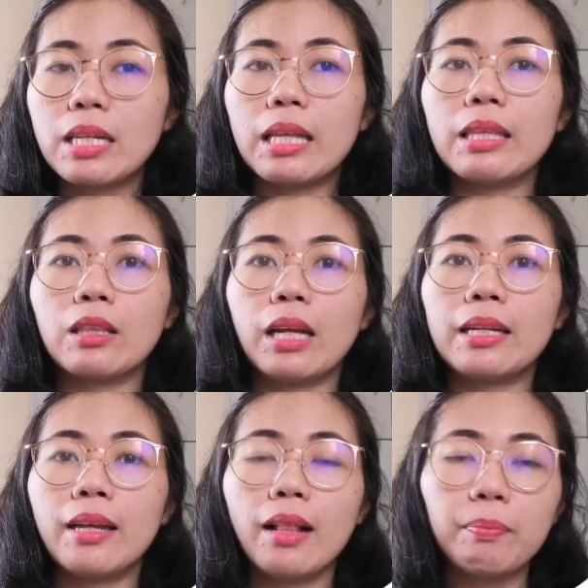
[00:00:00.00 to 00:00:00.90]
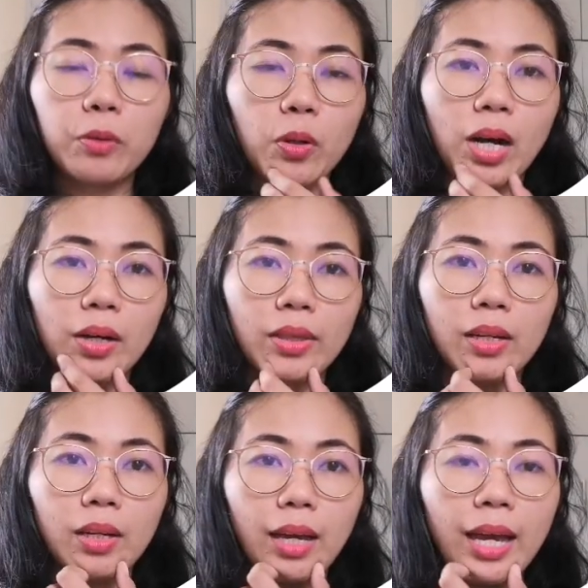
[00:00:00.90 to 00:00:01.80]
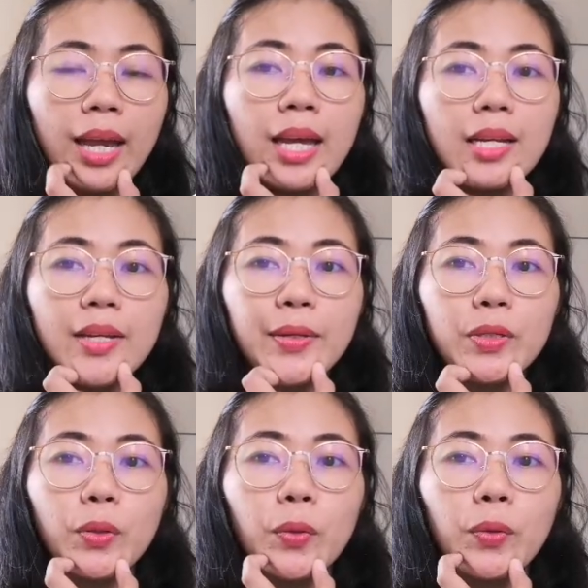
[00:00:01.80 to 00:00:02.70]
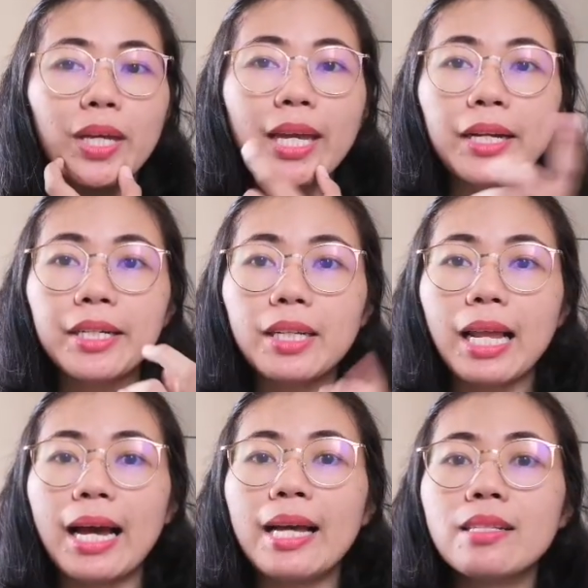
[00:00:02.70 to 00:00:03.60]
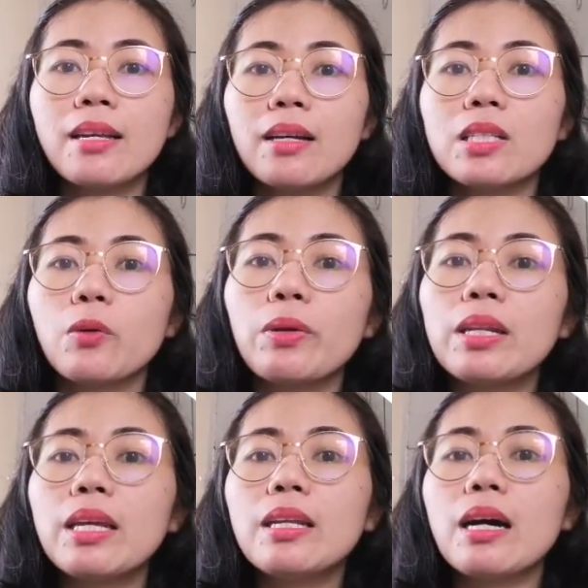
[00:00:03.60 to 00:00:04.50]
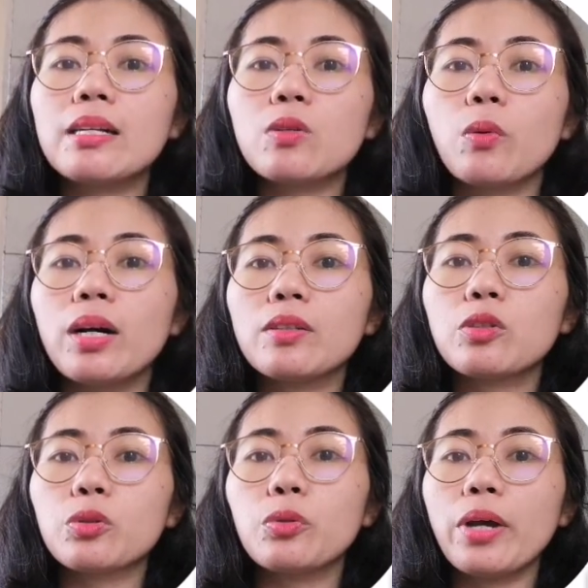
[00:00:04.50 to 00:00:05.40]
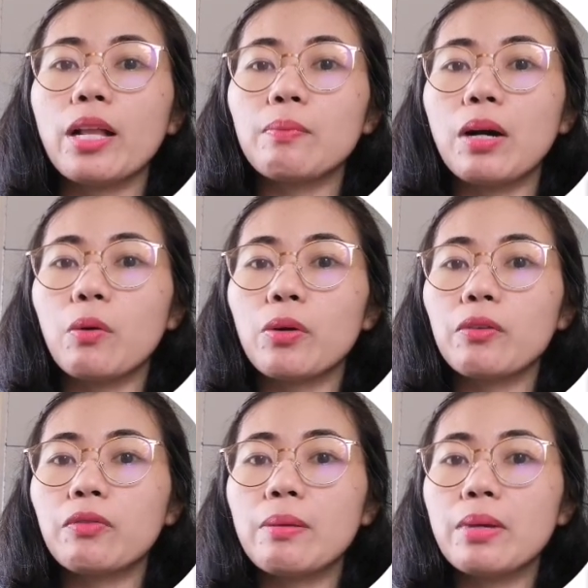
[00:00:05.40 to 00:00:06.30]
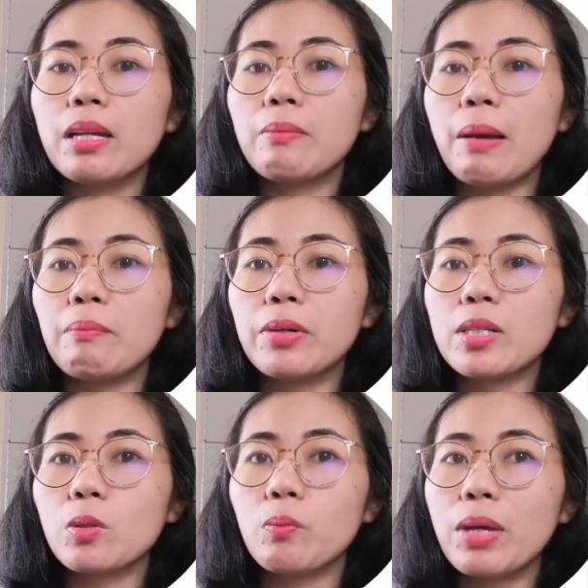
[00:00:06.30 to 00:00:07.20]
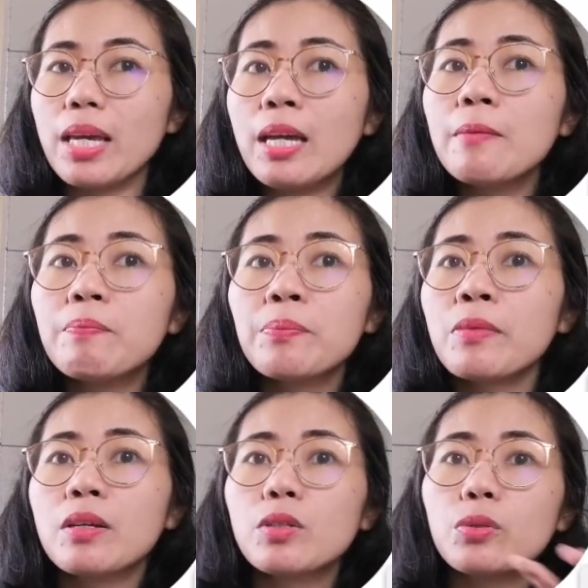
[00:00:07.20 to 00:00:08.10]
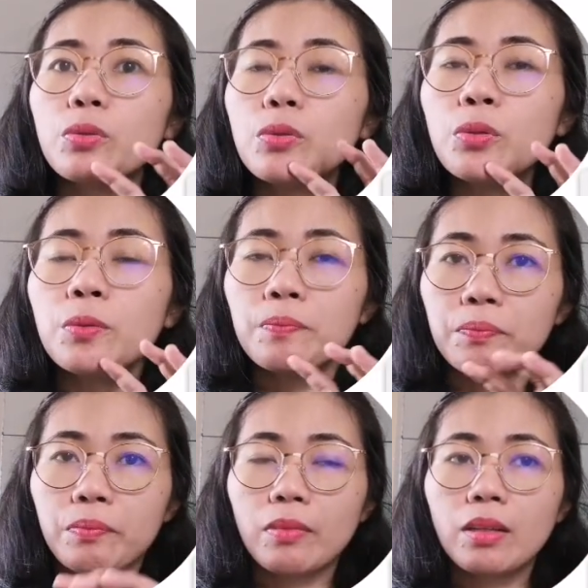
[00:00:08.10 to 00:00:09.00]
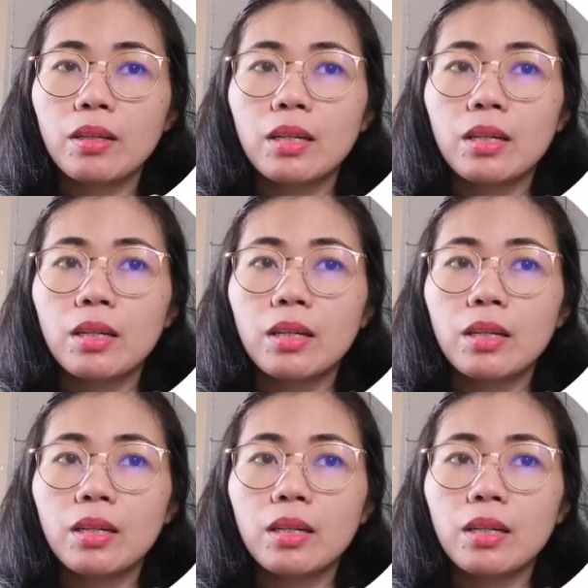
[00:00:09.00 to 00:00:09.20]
trusted that can help you out. Okay, so here, class, so we need as well to help our family members to